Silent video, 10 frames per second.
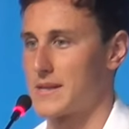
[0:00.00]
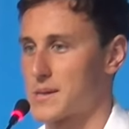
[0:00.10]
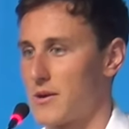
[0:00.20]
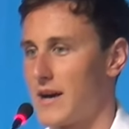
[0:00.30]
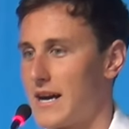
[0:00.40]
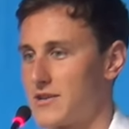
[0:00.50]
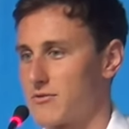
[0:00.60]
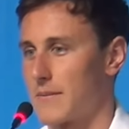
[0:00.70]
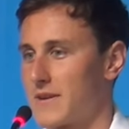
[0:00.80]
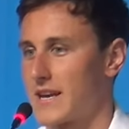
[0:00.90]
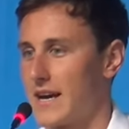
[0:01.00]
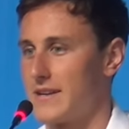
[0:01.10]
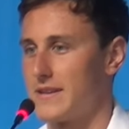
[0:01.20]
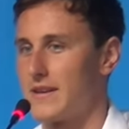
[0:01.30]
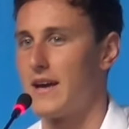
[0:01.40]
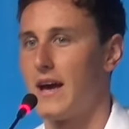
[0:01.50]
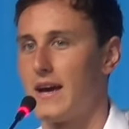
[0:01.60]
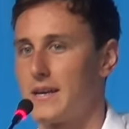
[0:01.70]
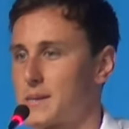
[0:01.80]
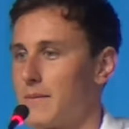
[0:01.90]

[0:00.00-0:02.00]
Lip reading: and so hard to replicate, and it's